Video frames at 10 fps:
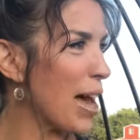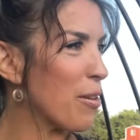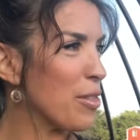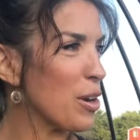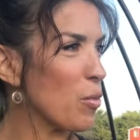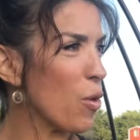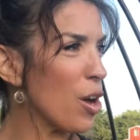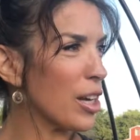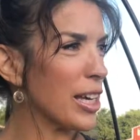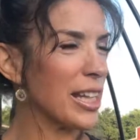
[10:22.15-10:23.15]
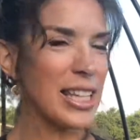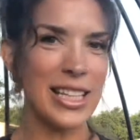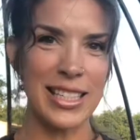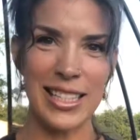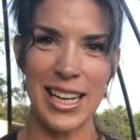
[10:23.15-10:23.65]
out there walking
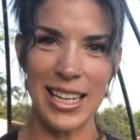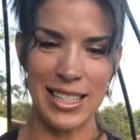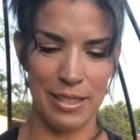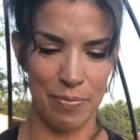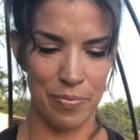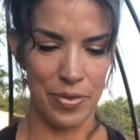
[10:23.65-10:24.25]
these days.